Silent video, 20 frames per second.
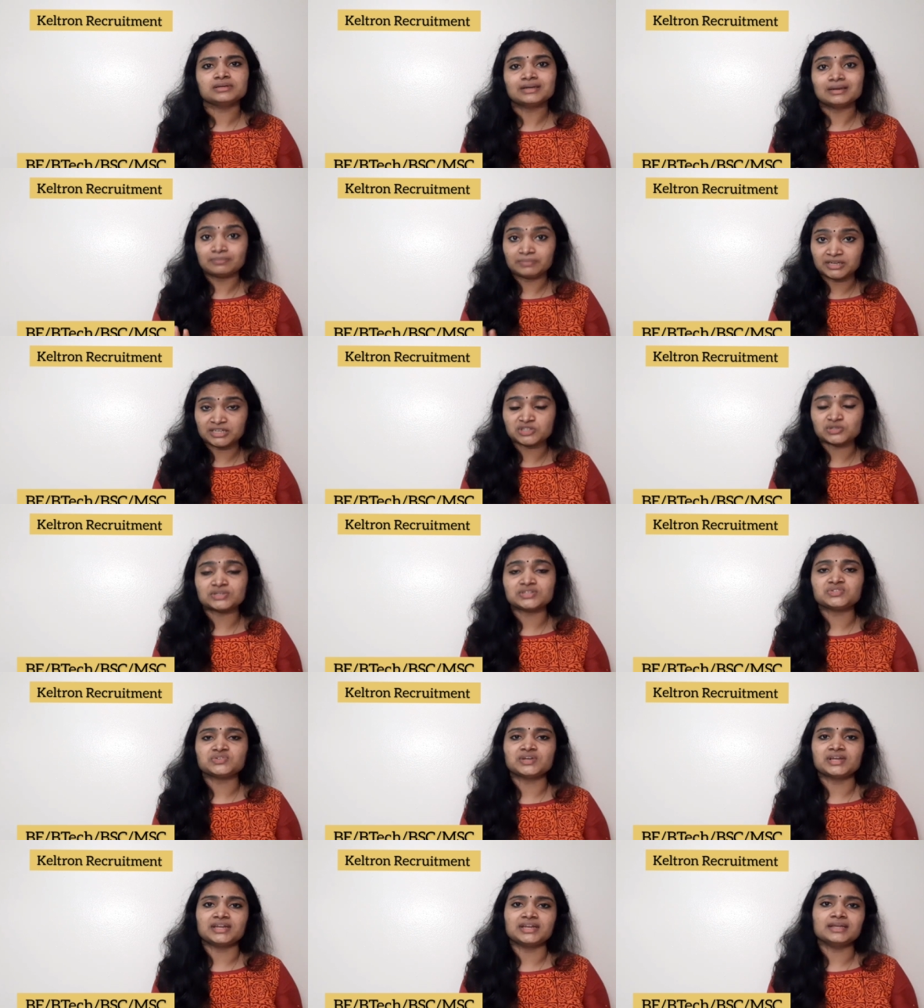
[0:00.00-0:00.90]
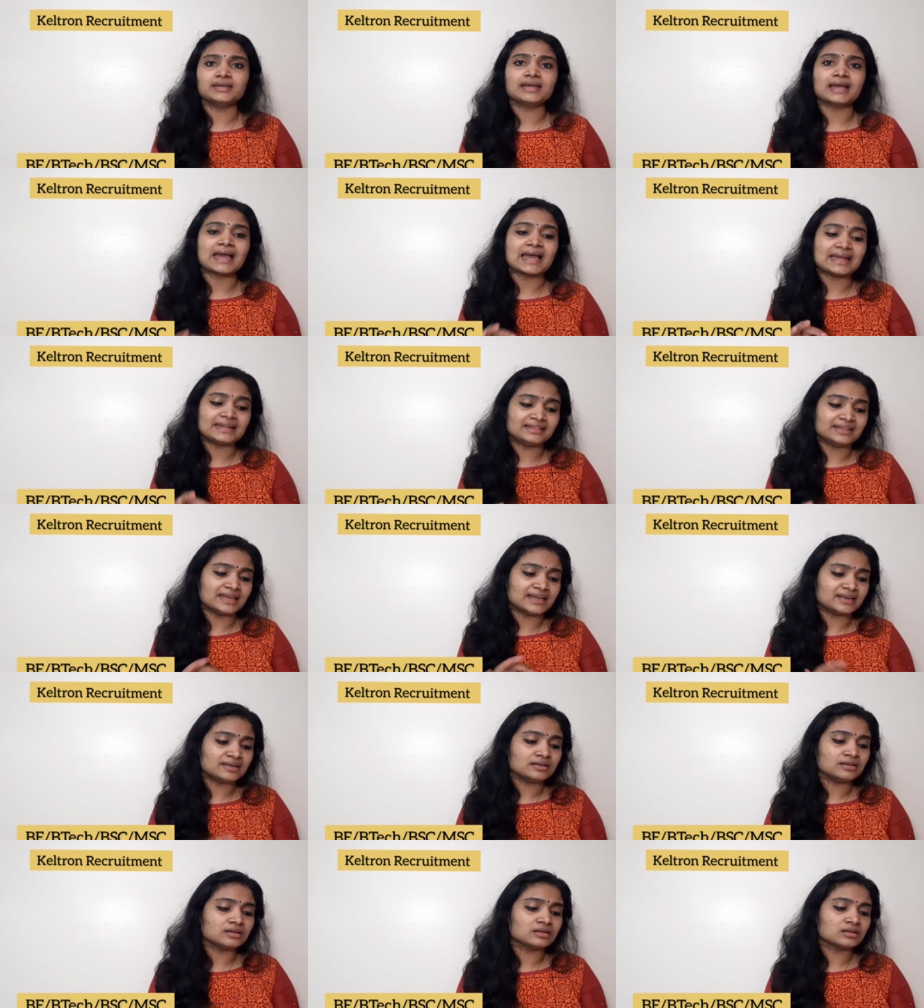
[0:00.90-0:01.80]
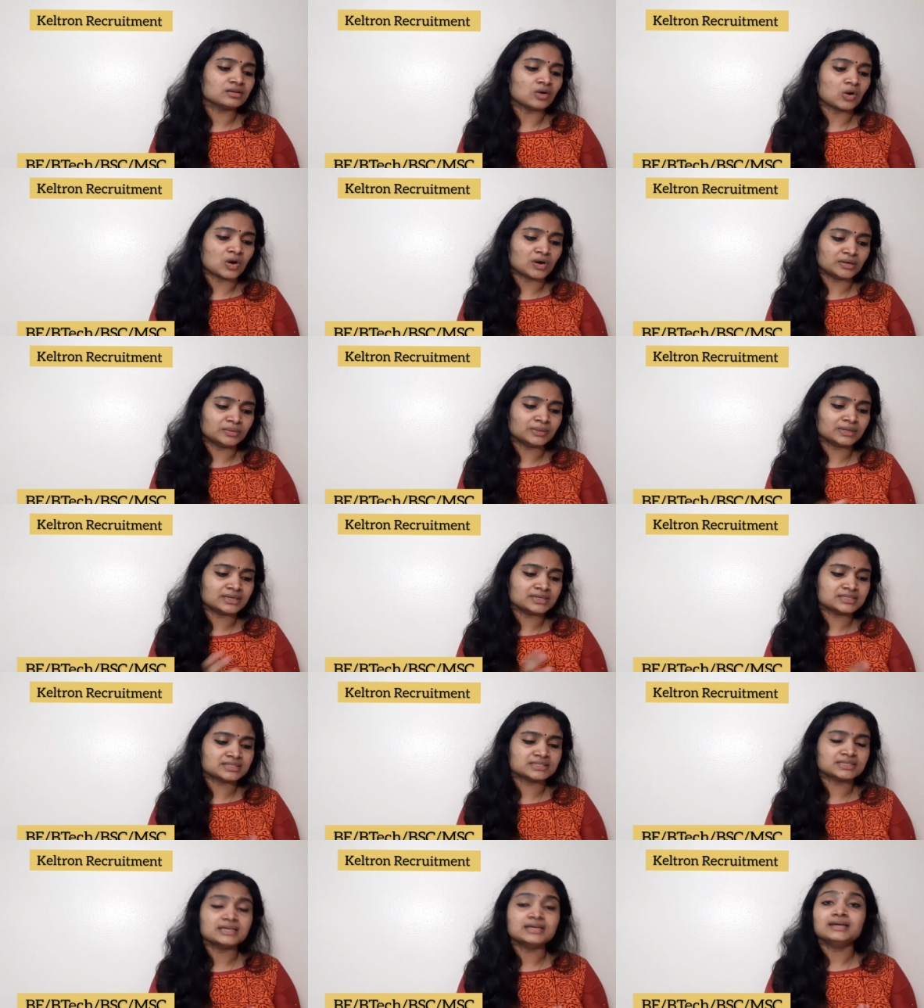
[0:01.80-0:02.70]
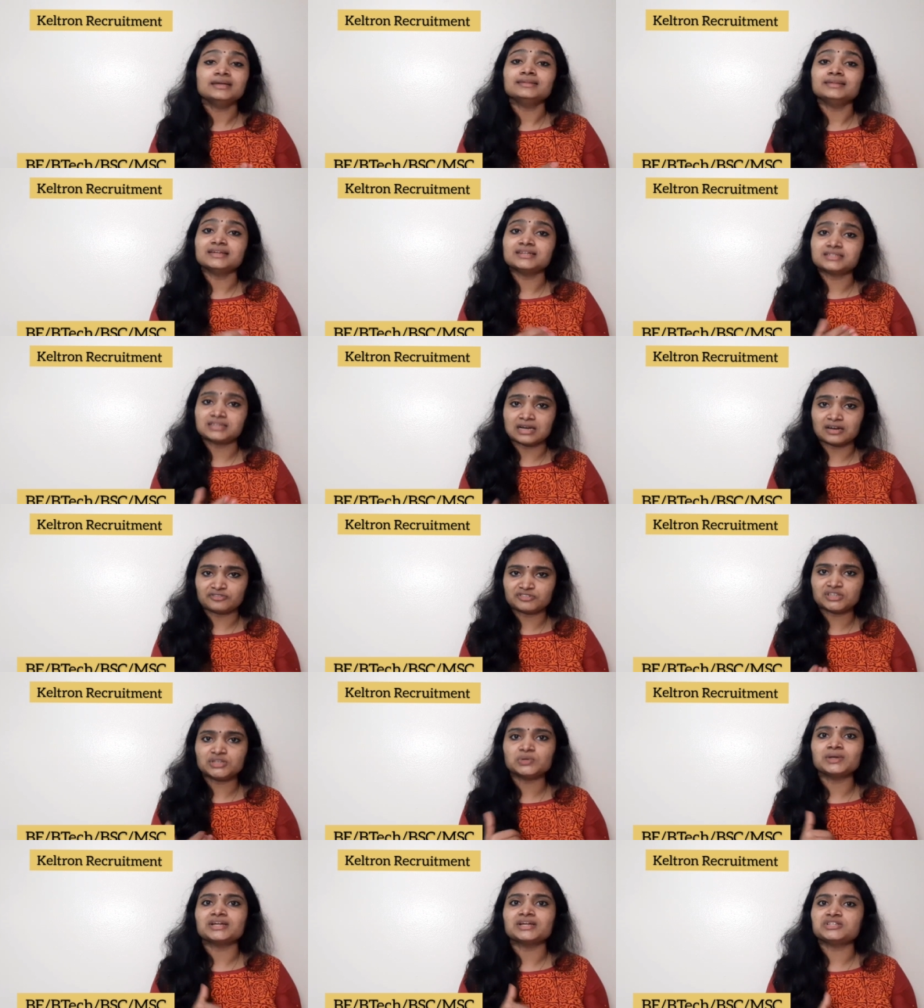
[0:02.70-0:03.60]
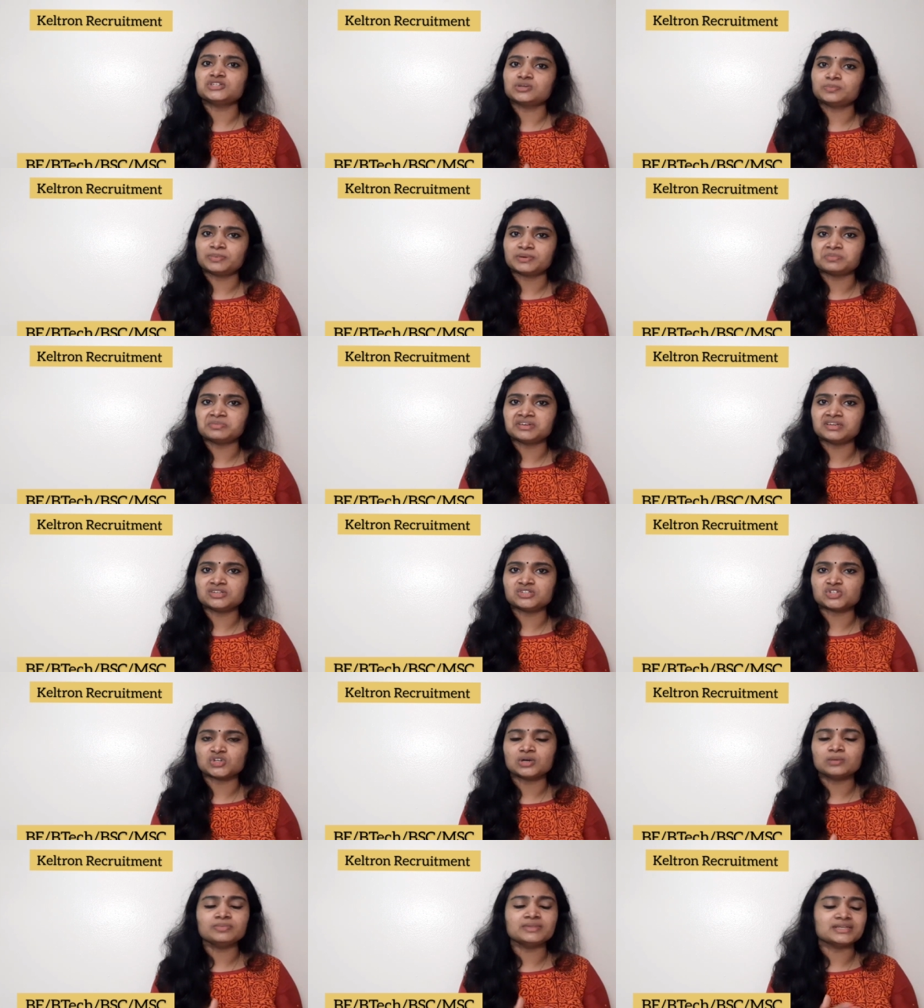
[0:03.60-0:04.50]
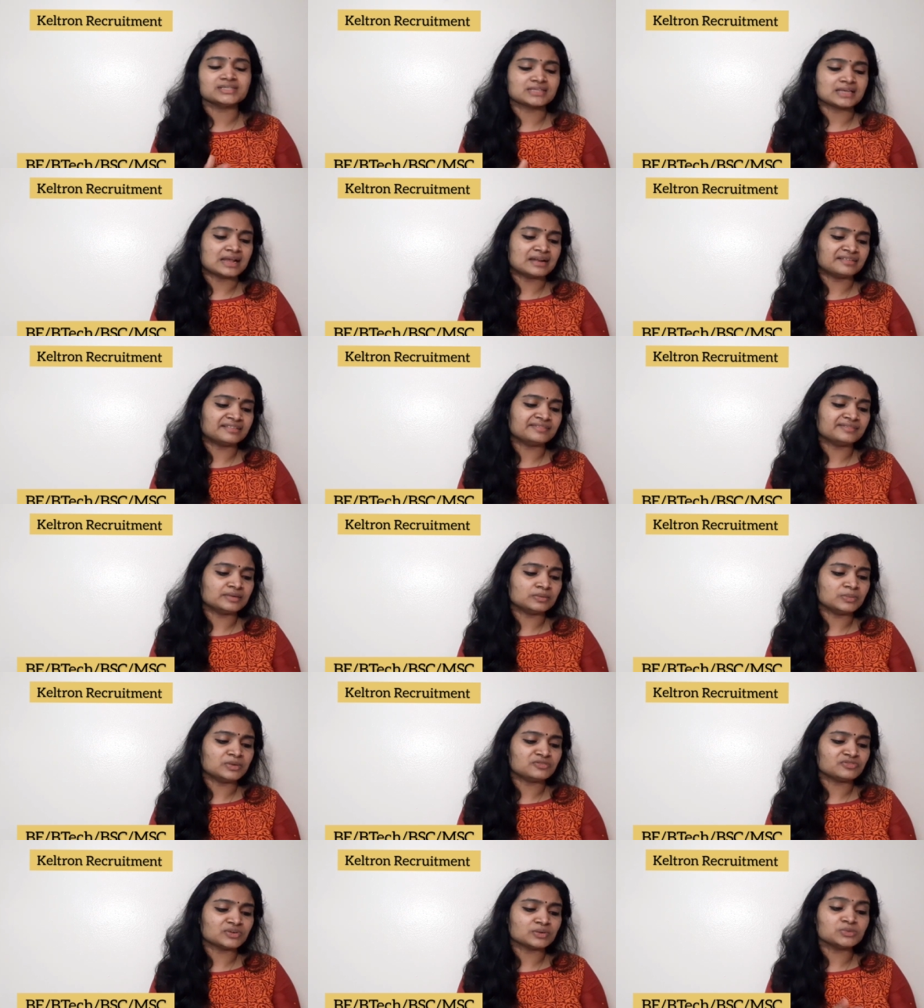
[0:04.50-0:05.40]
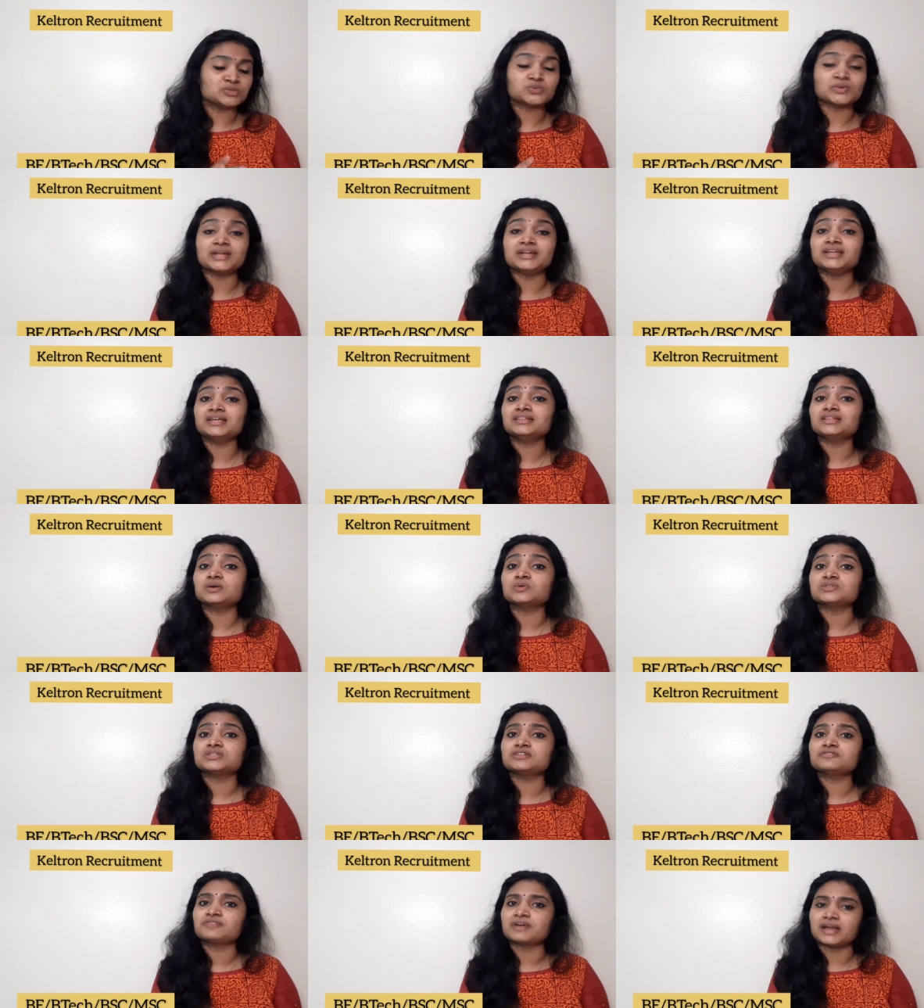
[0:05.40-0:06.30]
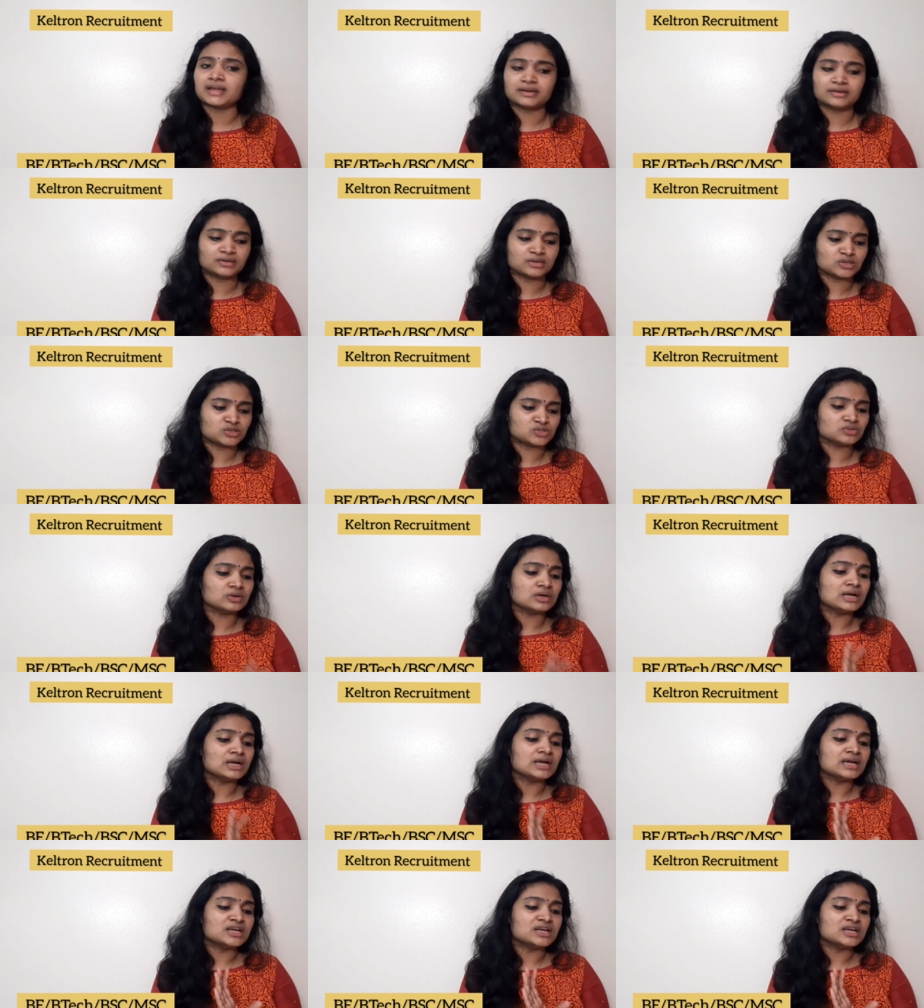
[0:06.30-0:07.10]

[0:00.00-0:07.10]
complete your training and then onwards that is, after you get your permanent job, the salary will be from 20,500 to